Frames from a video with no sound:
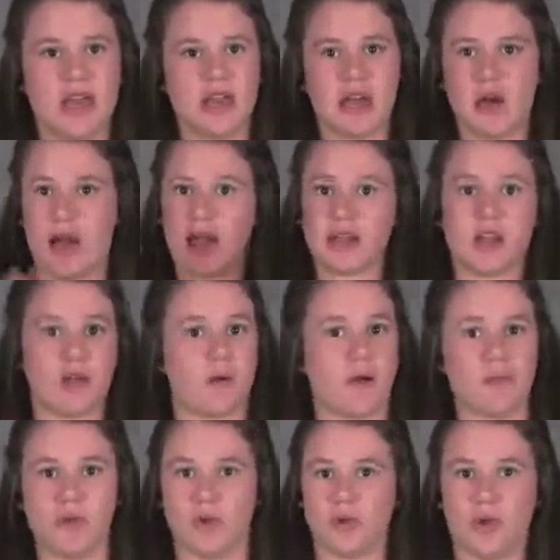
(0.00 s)
Now, I know
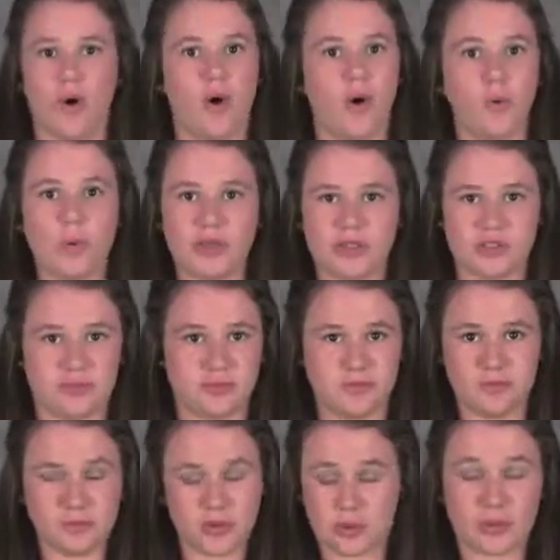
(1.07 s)
I'm throwing a whole bunch of
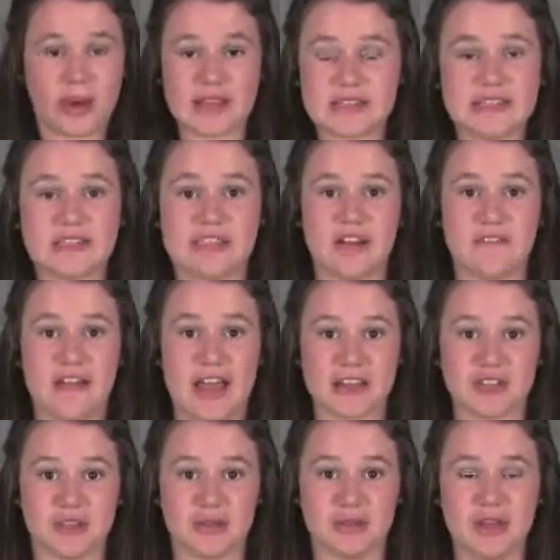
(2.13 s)
crazy stuff
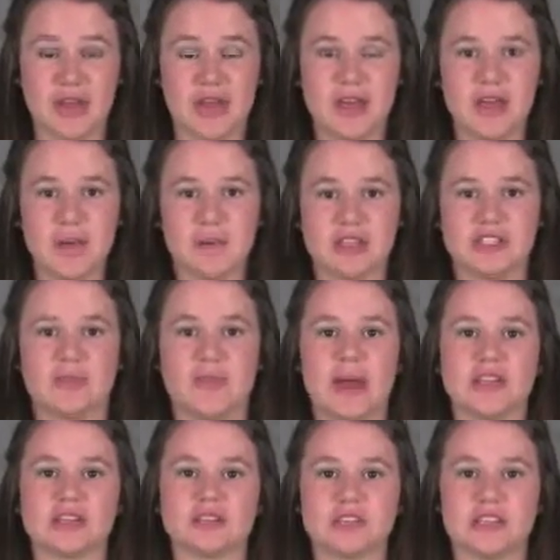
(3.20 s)
at you, but
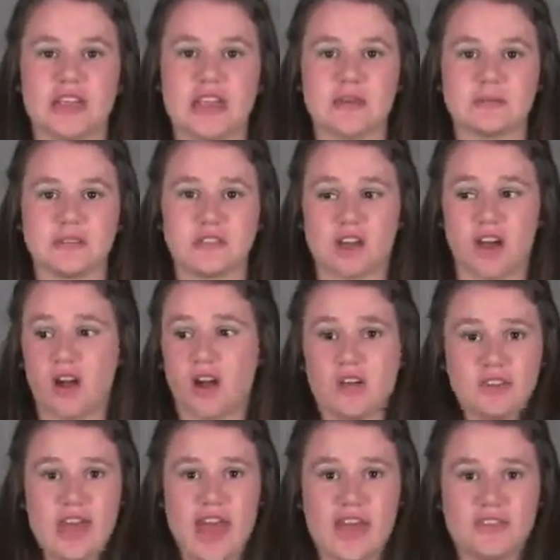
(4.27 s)
special teams
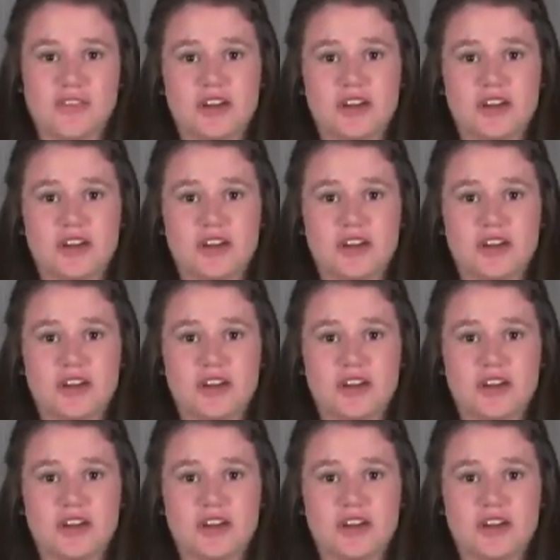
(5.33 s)
are that.